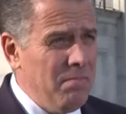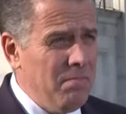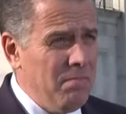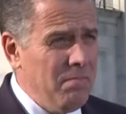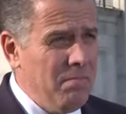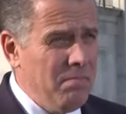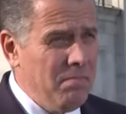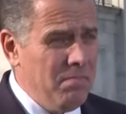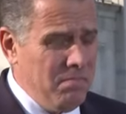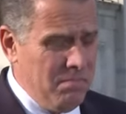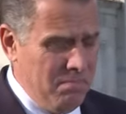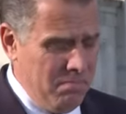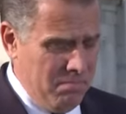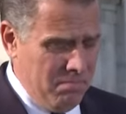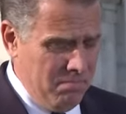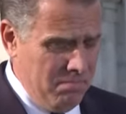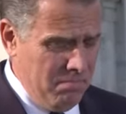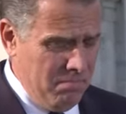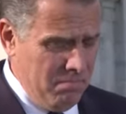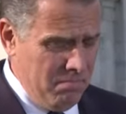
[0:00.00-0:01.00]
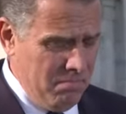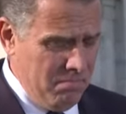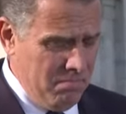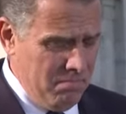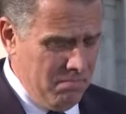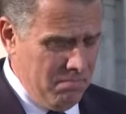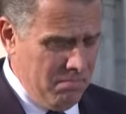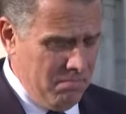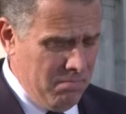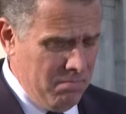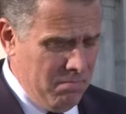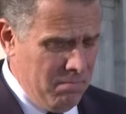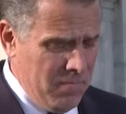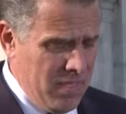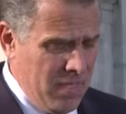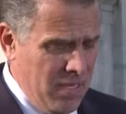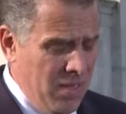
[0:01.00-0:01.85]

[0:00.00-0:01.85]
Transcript: (silence)